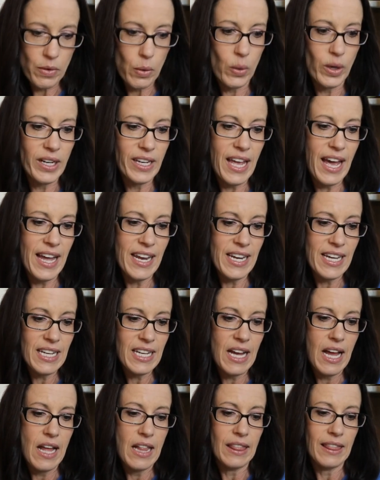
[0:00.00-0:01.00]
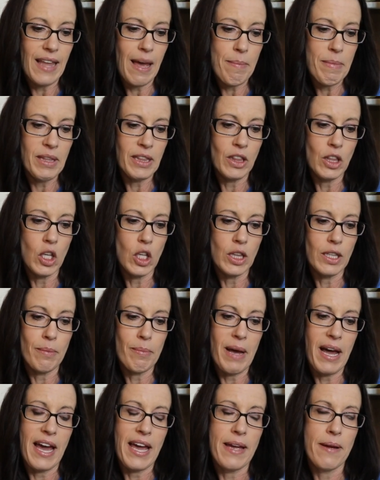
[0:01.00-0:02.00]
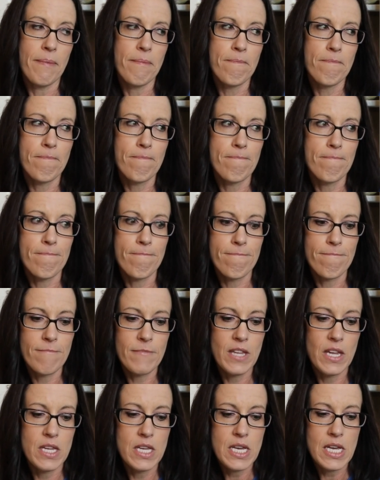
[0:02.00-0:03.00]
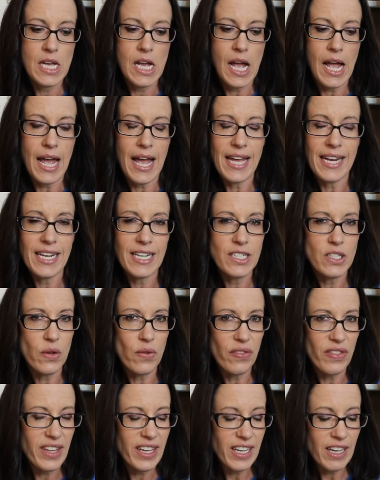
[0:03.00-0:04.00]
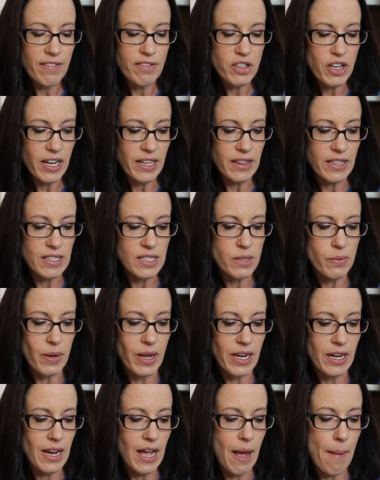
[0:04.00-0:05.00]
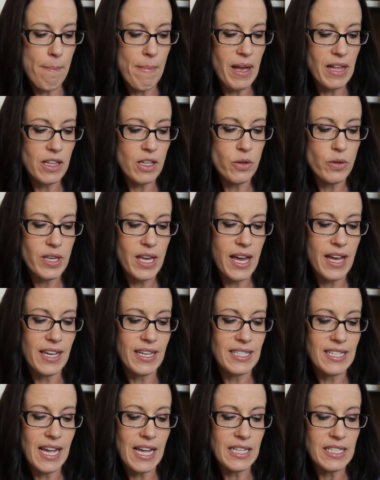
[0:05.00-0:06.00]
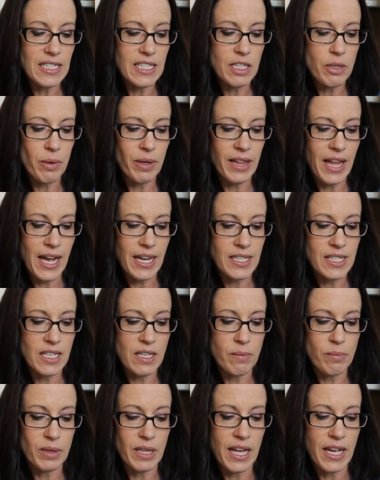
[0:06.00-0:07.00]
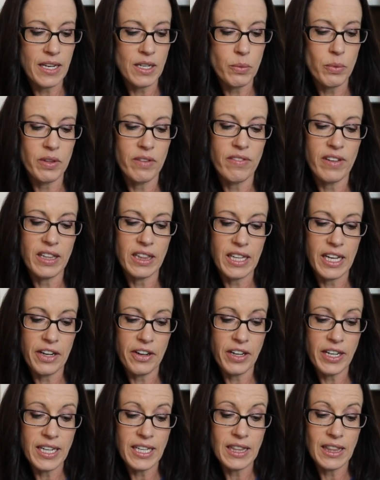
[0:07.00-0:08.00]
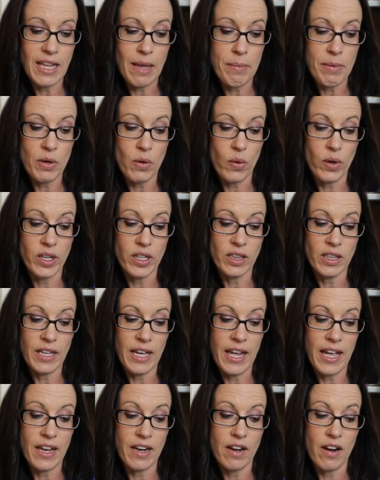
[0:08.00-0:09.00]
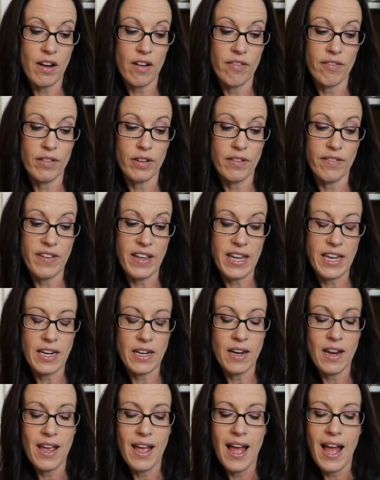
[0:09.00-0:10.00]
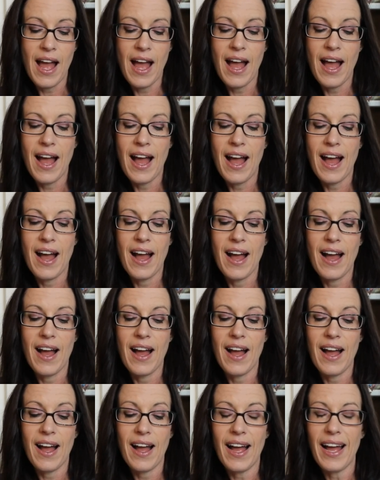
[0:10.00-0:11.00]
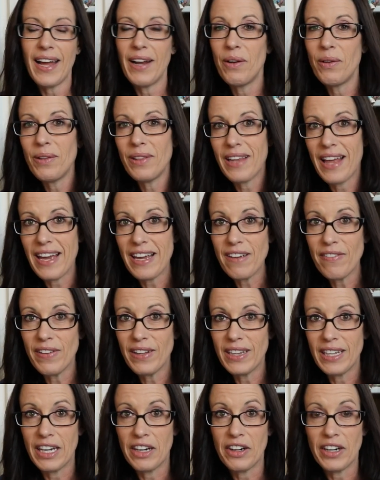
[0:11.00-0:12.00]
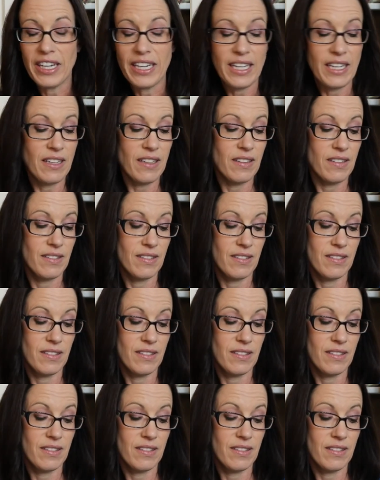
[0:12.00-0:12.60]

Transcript: Organic Lemon Lullaby. And I don't think I've tried this one. A mellow yet intensely relaxing blend with valerian, lemon oil, and vervain. I don't like valerian.